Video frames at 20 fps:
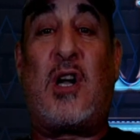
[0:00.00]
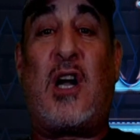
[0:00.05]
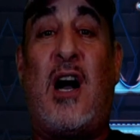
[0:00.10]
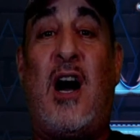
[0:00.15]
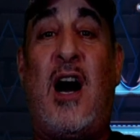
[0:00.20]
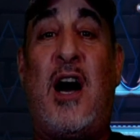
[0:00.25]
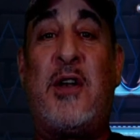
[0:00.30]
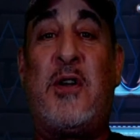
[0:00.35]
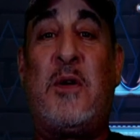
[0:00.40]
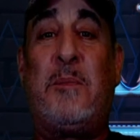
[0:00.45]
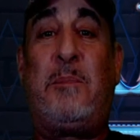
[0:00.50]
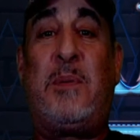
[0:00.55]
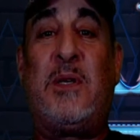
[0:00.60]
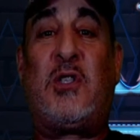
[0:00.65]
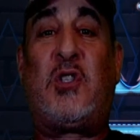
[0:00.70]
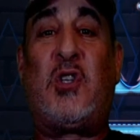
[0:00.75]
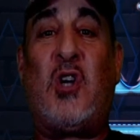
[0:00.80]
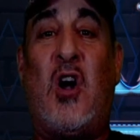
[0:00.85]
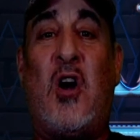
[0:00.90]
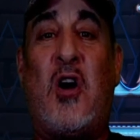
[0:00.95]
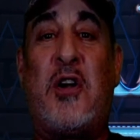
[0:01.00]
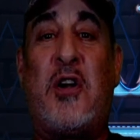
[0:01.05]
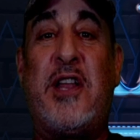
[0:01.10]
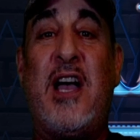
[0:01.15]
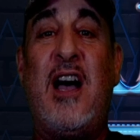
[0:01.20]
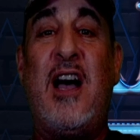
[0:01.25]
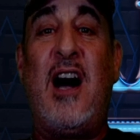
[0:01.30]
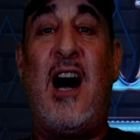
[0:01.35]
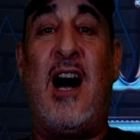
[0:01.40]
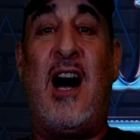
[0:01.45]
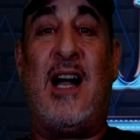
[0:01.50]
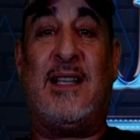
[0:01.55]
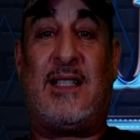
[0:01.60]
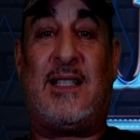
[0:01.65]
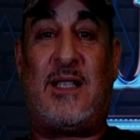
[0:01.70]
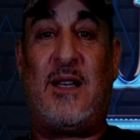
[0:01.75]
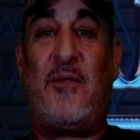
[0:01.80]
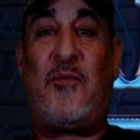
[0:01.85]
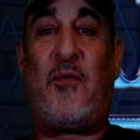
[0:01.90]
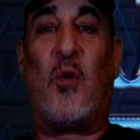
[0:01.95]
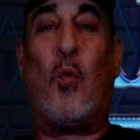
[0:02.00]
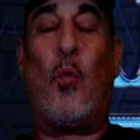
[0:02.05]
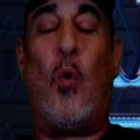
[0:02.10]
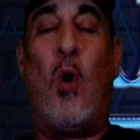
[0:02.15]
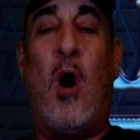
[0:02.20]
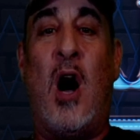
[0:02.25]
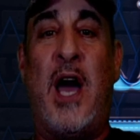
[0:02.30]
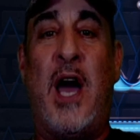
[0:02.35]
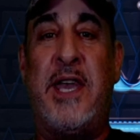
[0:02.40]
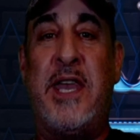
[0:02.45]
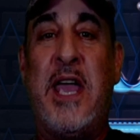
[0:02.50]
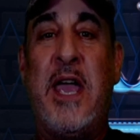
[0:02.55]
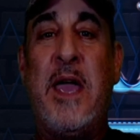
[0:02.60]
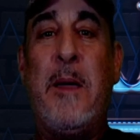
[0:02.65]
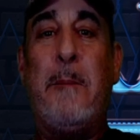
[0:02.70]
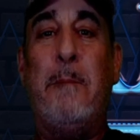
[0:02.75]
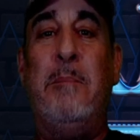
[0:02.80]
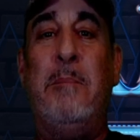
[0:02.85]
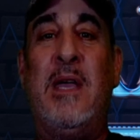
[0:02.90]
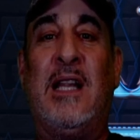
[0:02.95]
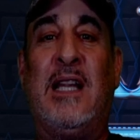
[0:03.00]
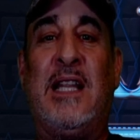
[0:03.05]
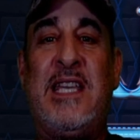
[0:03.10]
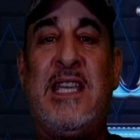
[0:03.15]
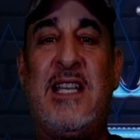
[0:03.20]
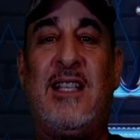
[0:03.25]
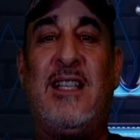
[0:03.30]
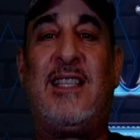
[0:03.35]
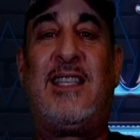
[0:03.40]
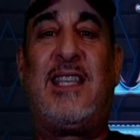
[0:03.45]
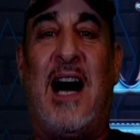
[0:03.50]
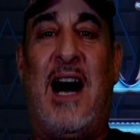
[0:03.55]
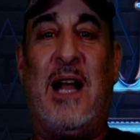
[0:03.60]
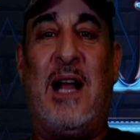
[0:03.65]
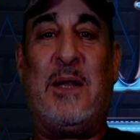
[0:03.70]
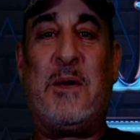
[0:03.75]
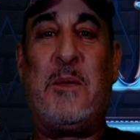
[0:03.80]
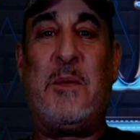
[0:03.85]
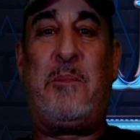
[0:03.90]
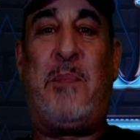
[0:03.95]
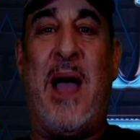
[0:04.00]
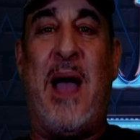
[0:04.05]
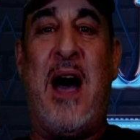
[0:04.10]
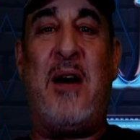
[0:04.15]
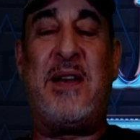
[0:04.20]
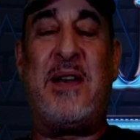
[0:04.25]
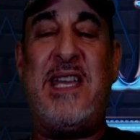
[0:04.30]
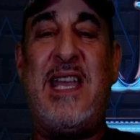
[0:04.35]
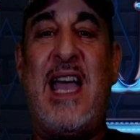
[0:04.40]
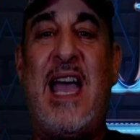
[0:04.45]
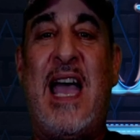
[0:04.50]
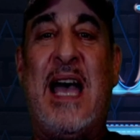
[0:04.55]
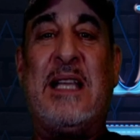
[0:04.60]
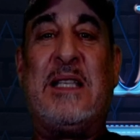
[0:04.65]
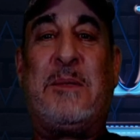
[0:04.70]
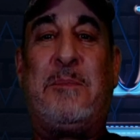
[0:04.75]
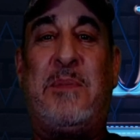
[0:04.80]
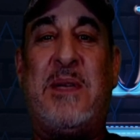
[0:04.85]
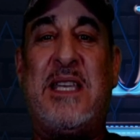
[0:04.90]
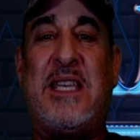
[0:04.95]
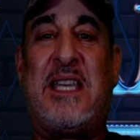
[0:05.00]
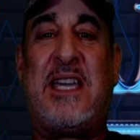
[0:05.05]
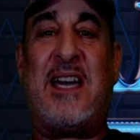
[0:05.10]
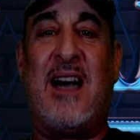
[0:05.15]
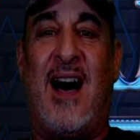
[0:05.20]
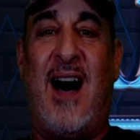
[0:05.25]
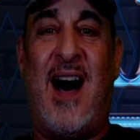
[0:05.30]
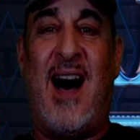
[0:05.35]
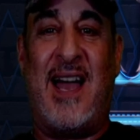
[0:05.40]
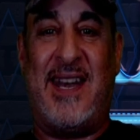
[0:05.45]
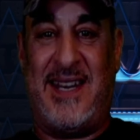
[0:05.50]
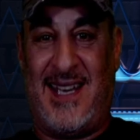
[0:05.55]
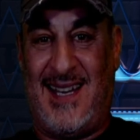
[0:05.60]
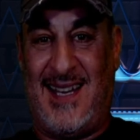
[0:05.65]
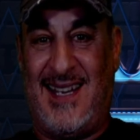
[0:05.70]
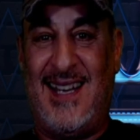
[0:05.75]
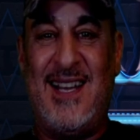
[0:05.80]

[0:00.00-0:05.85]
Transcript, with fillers: Connor Bedard Hunt for $1 million bounty has begun.